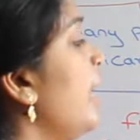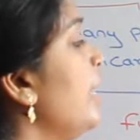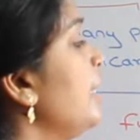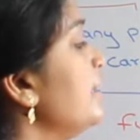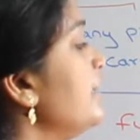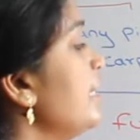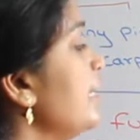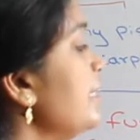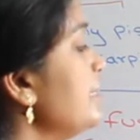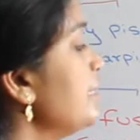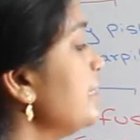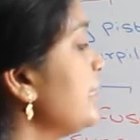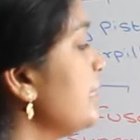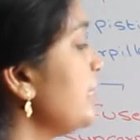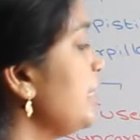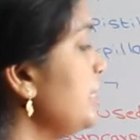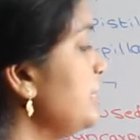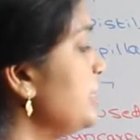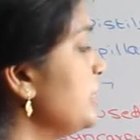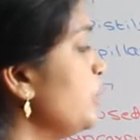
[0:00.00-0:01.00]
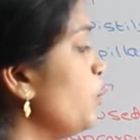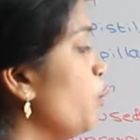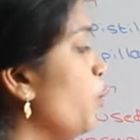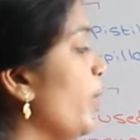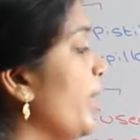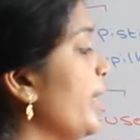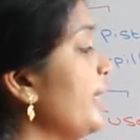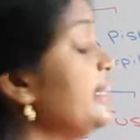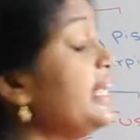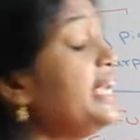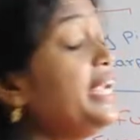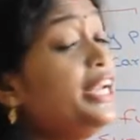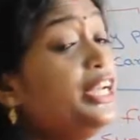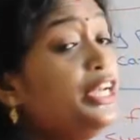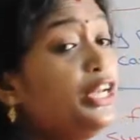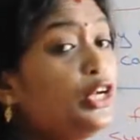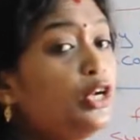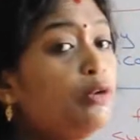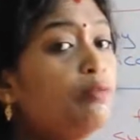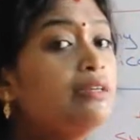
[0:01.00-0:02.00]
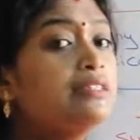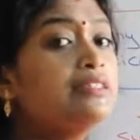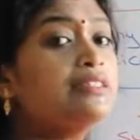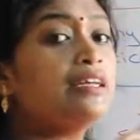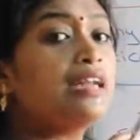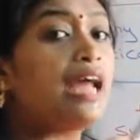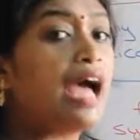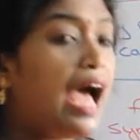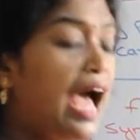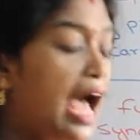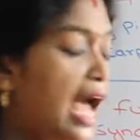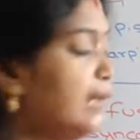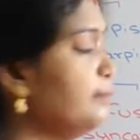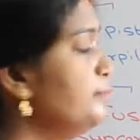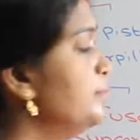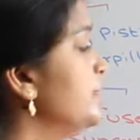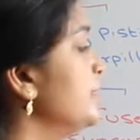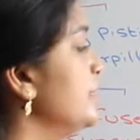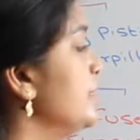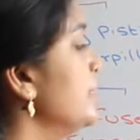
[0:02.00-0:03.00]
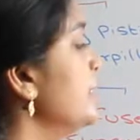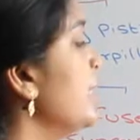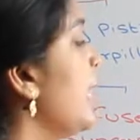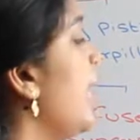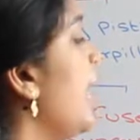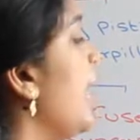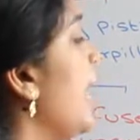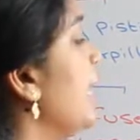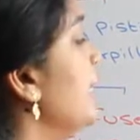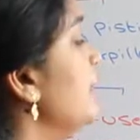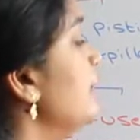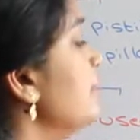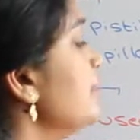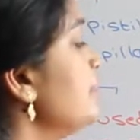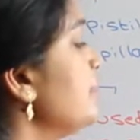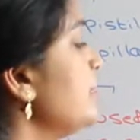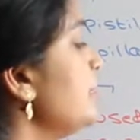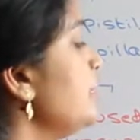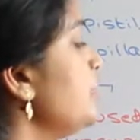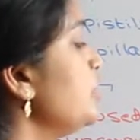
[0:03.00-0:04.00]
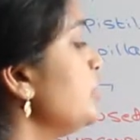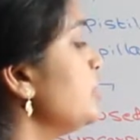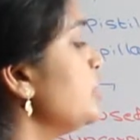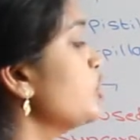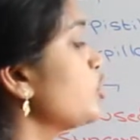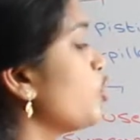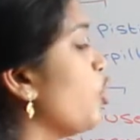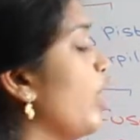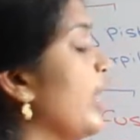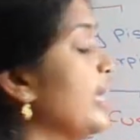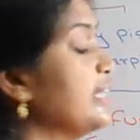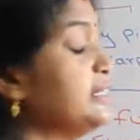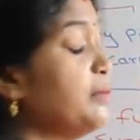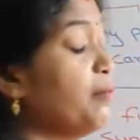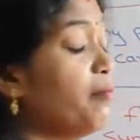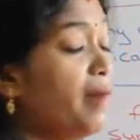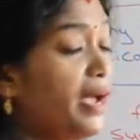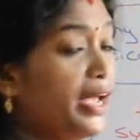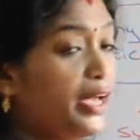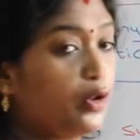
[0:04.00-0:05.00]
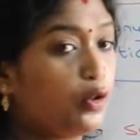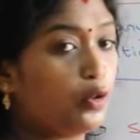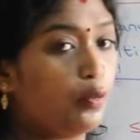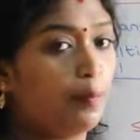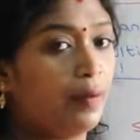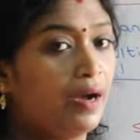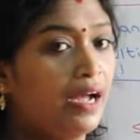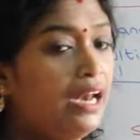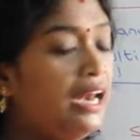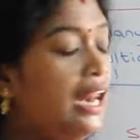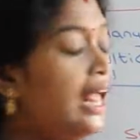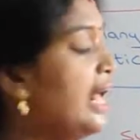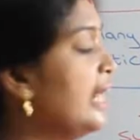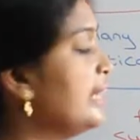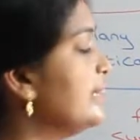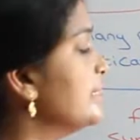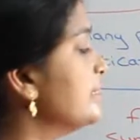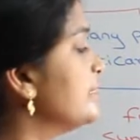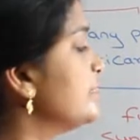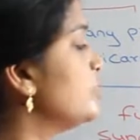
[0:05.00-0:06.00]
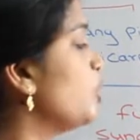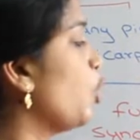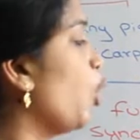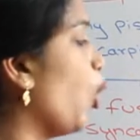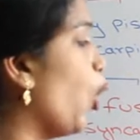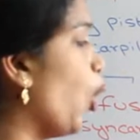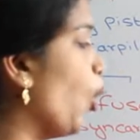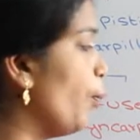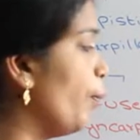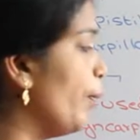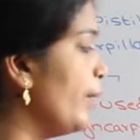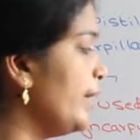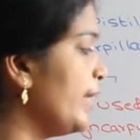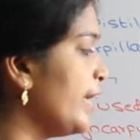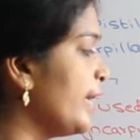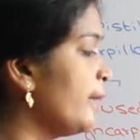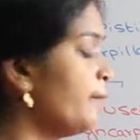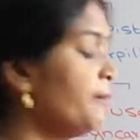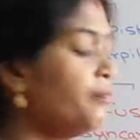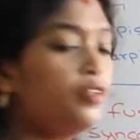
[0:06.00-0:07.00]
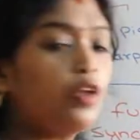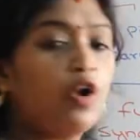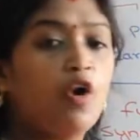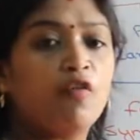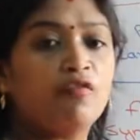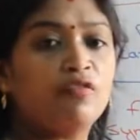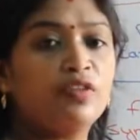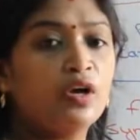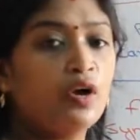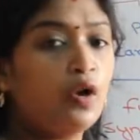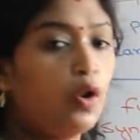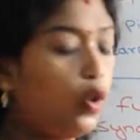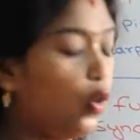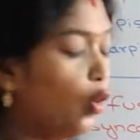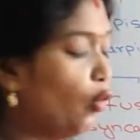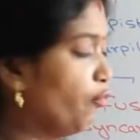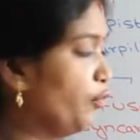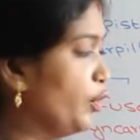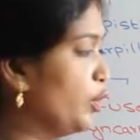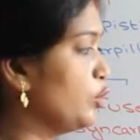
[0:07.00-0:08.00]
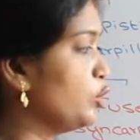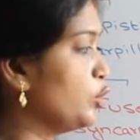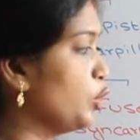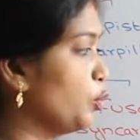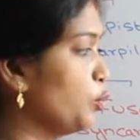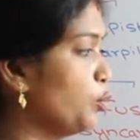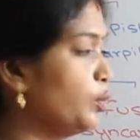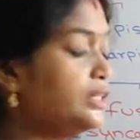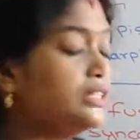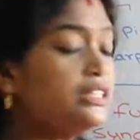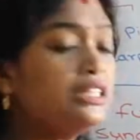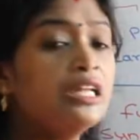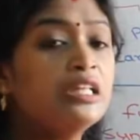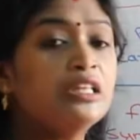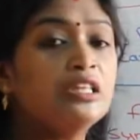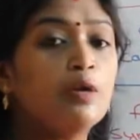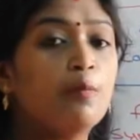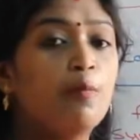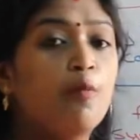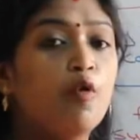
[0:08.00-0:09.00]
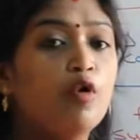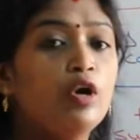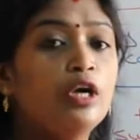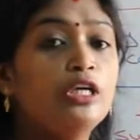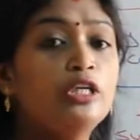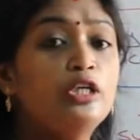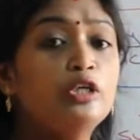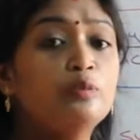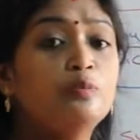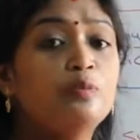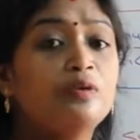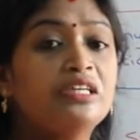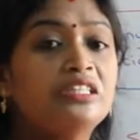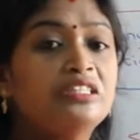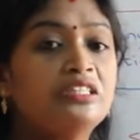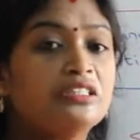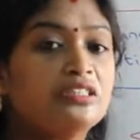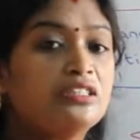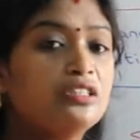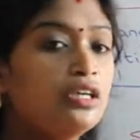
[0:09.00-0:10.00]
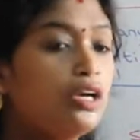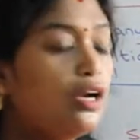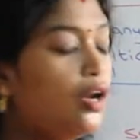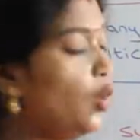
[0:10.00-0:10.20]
There is a region where the integuments are absent, and this region is called as the micropyle. This is the opening of the ovule through which the pollen tube reaches the